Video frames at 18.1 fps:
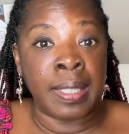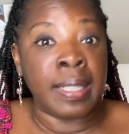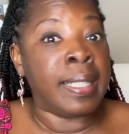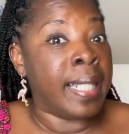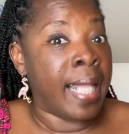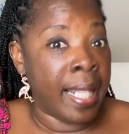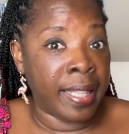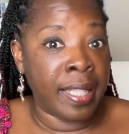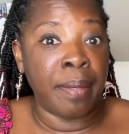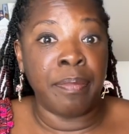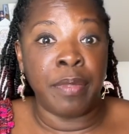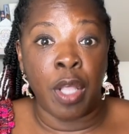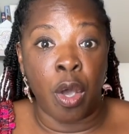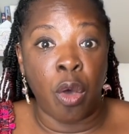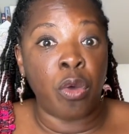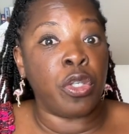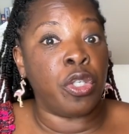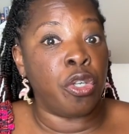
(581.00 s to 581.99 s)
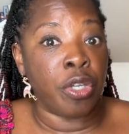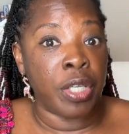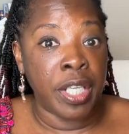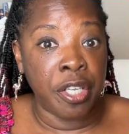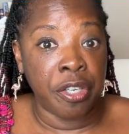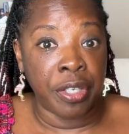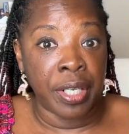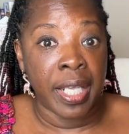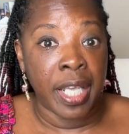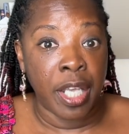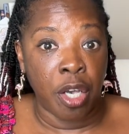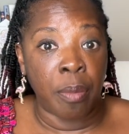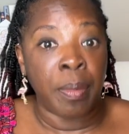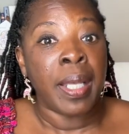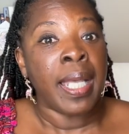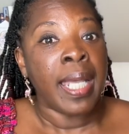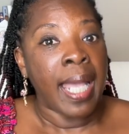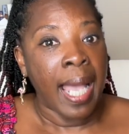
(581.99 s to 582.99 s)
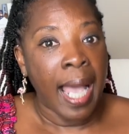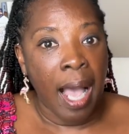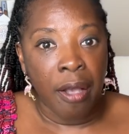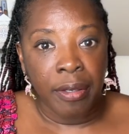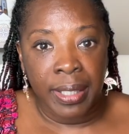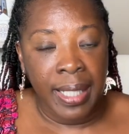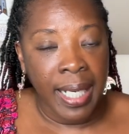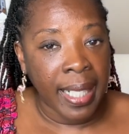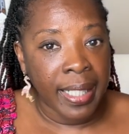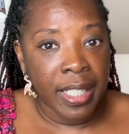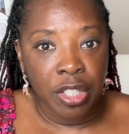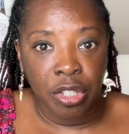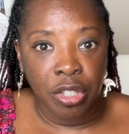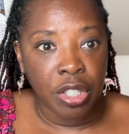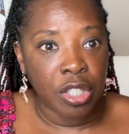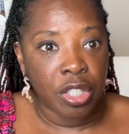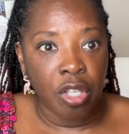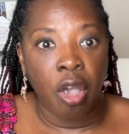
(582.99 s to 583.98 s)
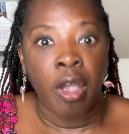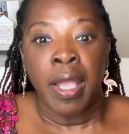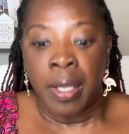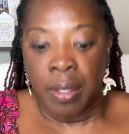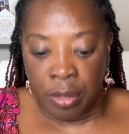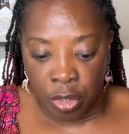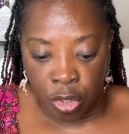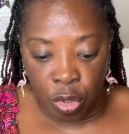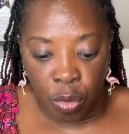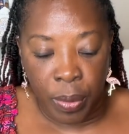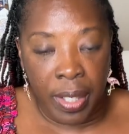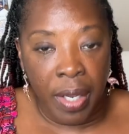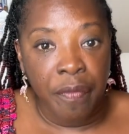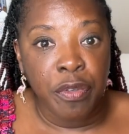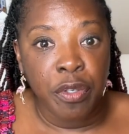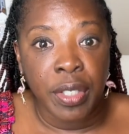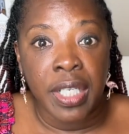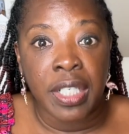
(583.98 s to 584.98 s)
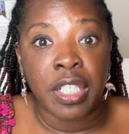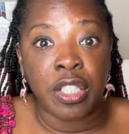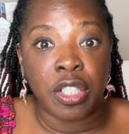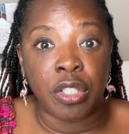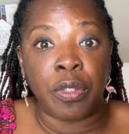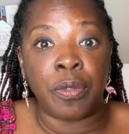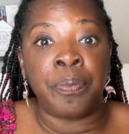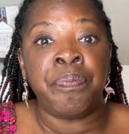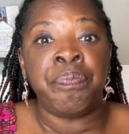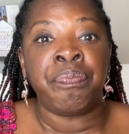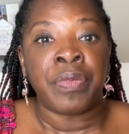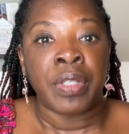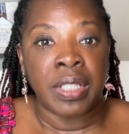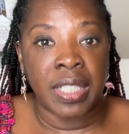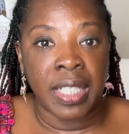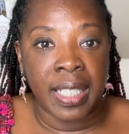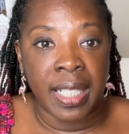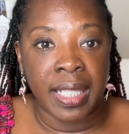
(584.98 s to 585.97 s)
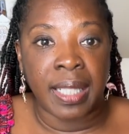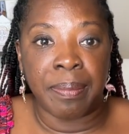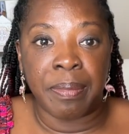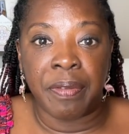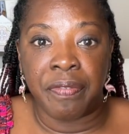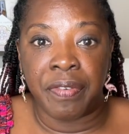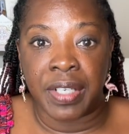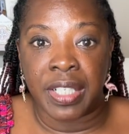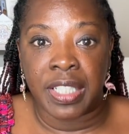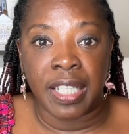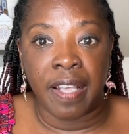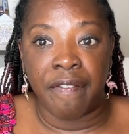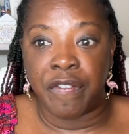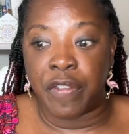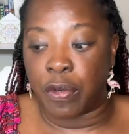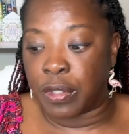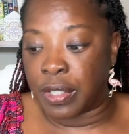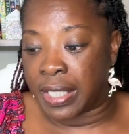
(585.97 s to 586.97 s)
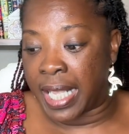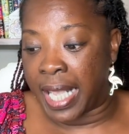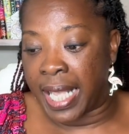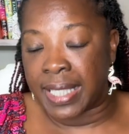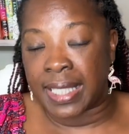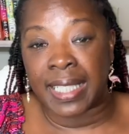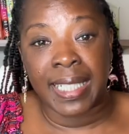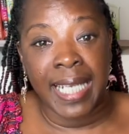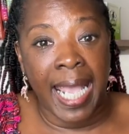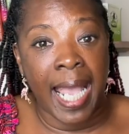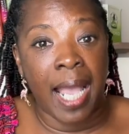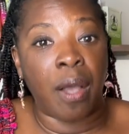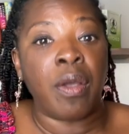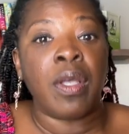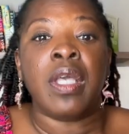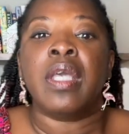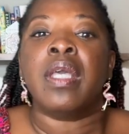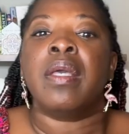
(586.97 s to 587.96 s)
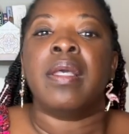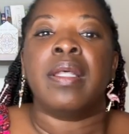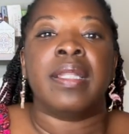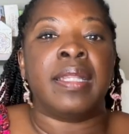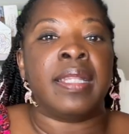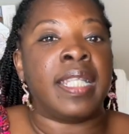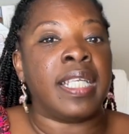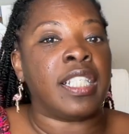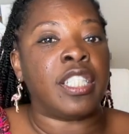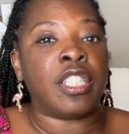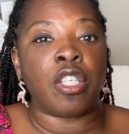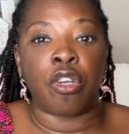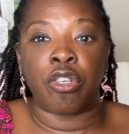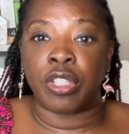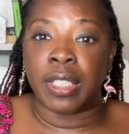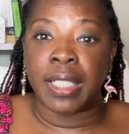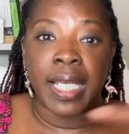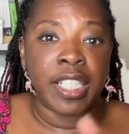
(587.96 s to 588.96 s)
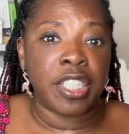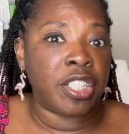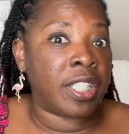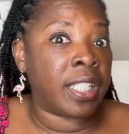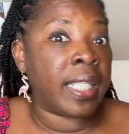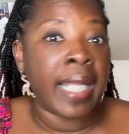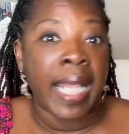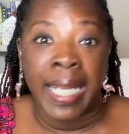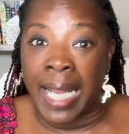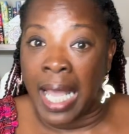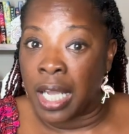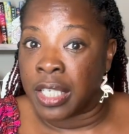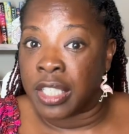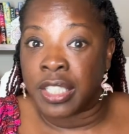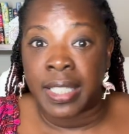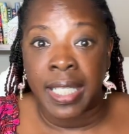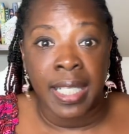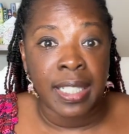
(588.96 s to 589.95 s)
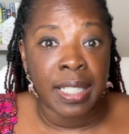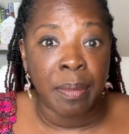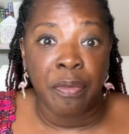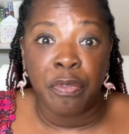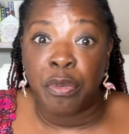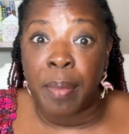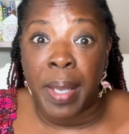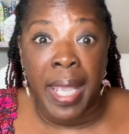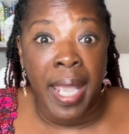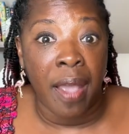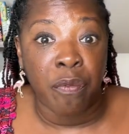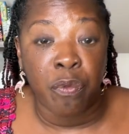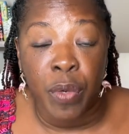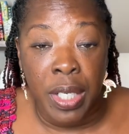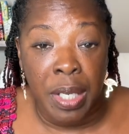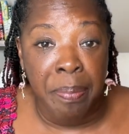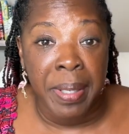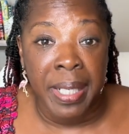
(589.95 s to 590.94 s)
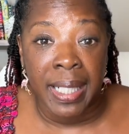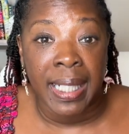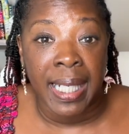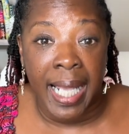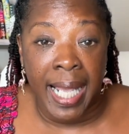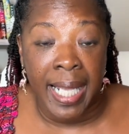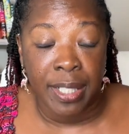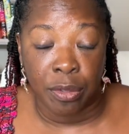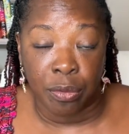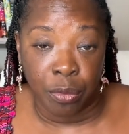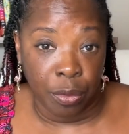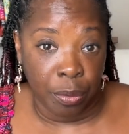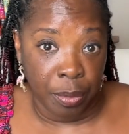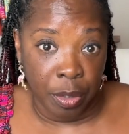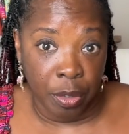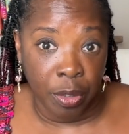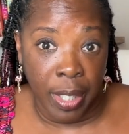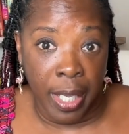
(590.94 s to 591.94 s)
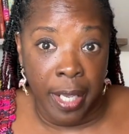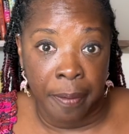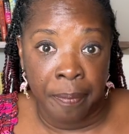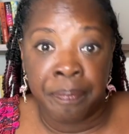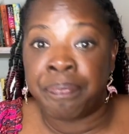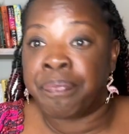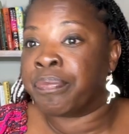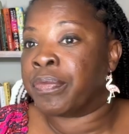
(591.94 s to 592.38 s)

let them know you're here to help. How can I get you to start? Do whatever you need to do to get them to finish that first task. Now, this circulation, and I understand some of you may have really big classrooms, okay?